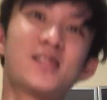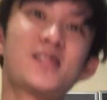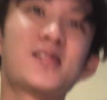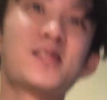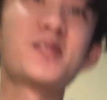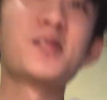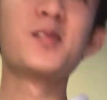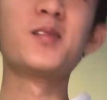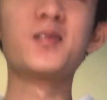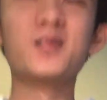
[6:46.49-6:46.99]

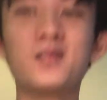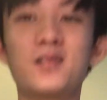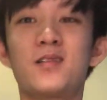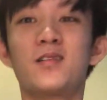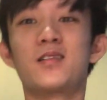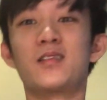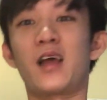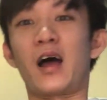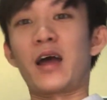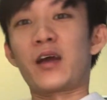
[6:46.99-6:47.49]
So
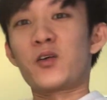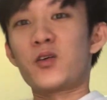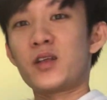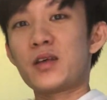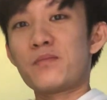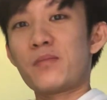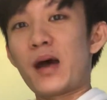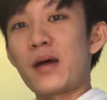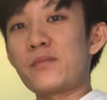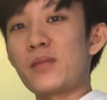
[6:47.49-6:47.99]
I can only
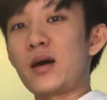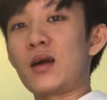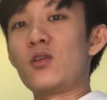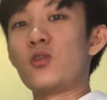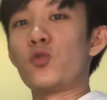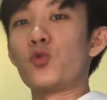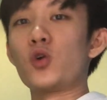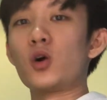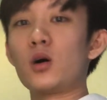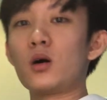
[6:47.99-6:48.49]
bend my
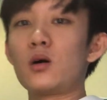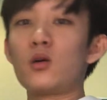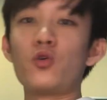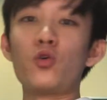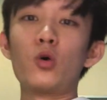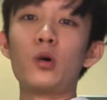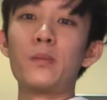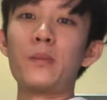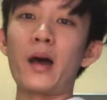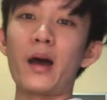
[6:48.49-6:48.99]

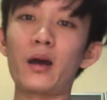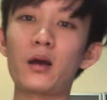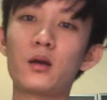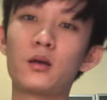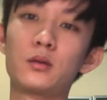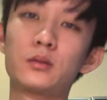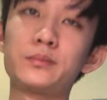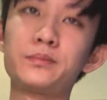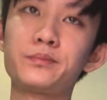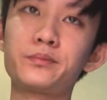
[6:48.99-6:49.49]
lower back,
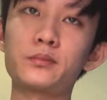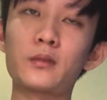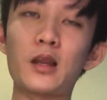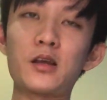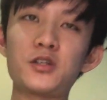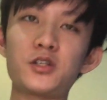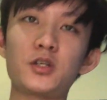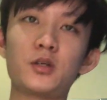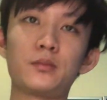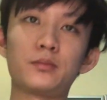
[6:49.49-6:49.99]

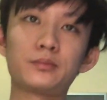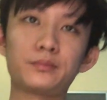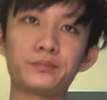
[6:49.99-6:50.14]
actually.